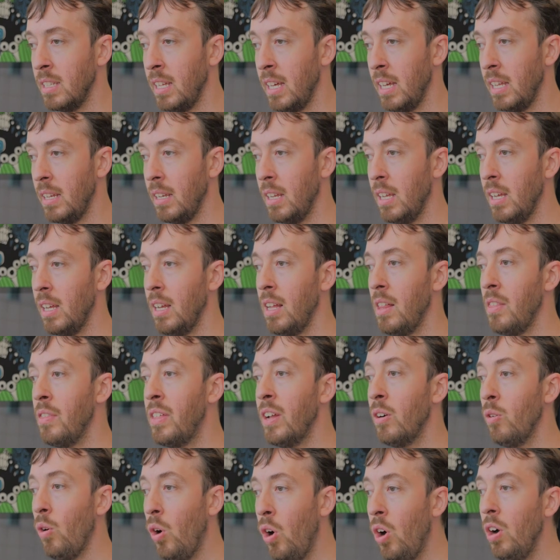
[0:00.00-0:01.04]
that
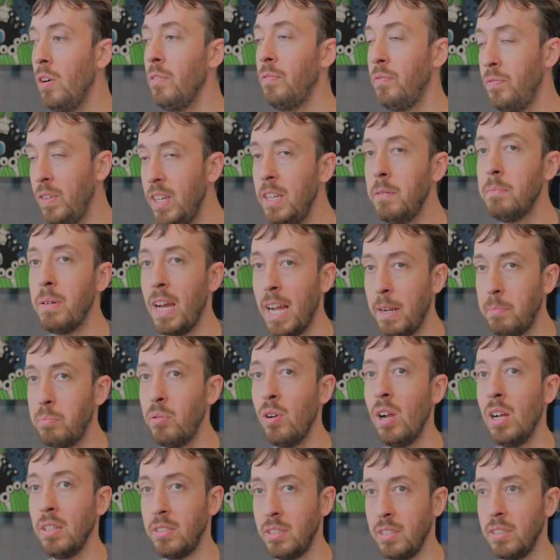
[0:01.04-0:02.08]
there are feedback
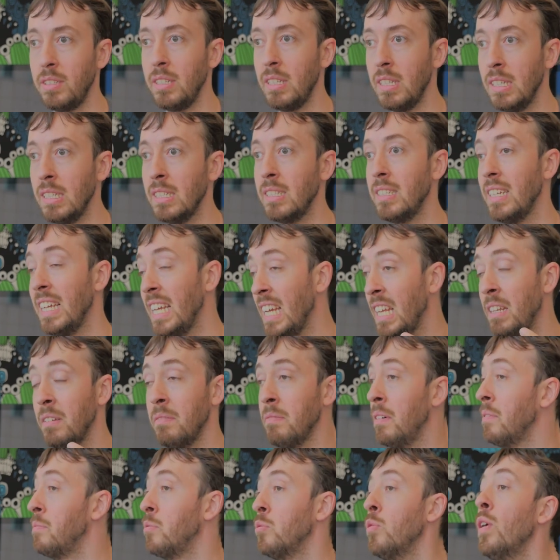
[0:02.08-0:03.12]
processes in
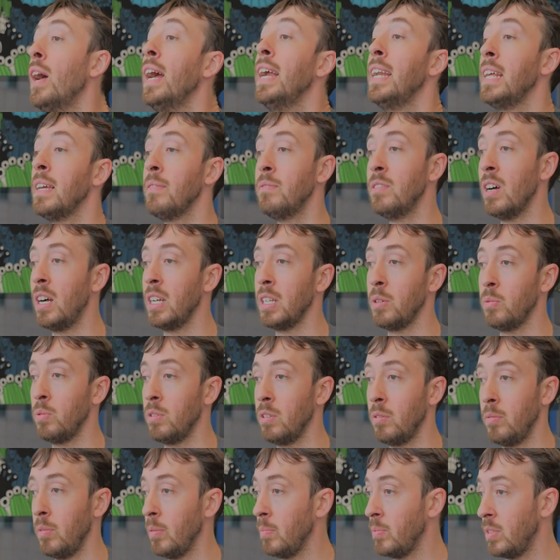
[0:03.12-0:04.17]
a variety of
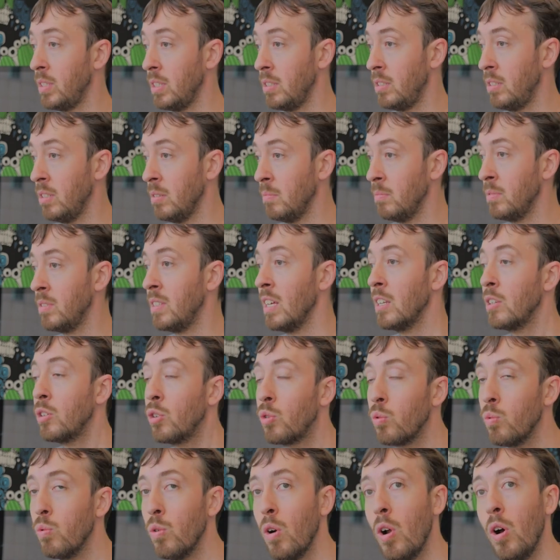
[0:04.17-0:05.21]
non-equilibrium systems that
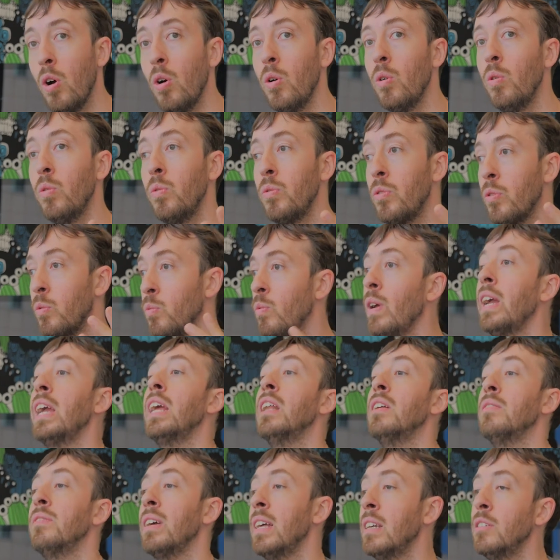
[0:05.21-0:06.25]
grow the
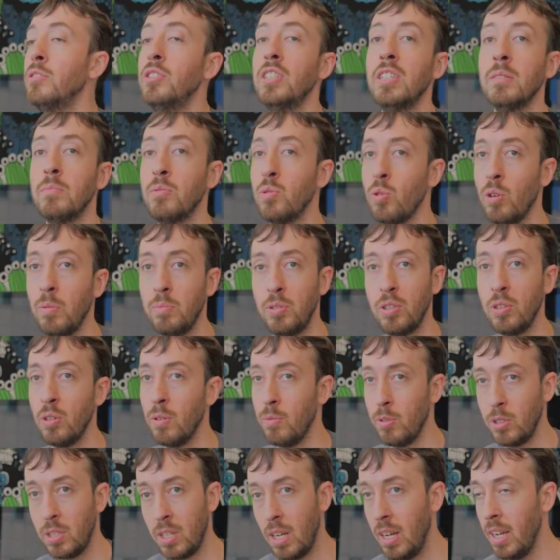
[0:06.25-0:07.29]
rate of energy absorption
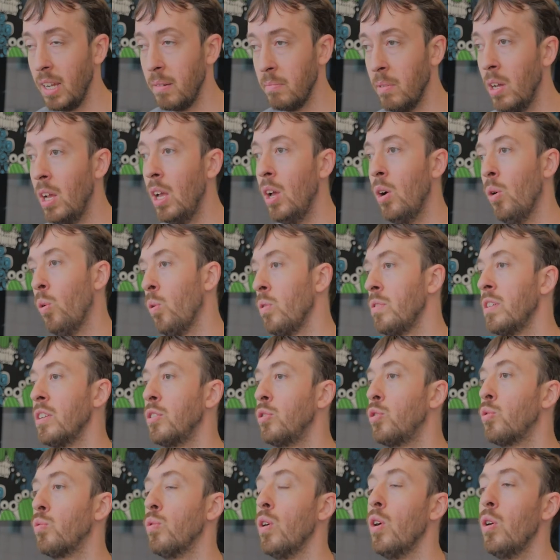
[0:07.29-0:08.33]
over time, or
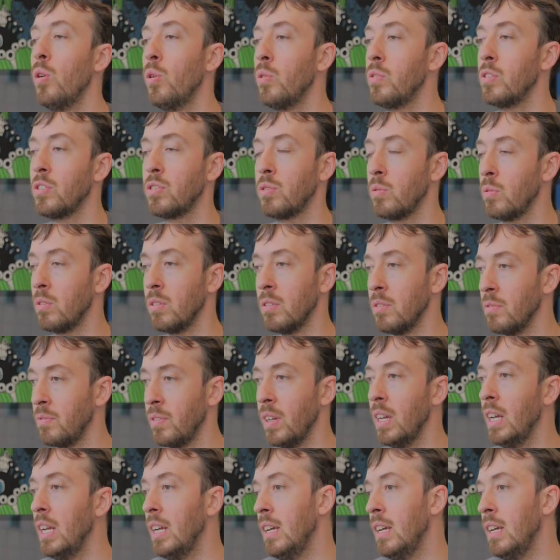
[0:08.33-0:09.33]
that grow the sort of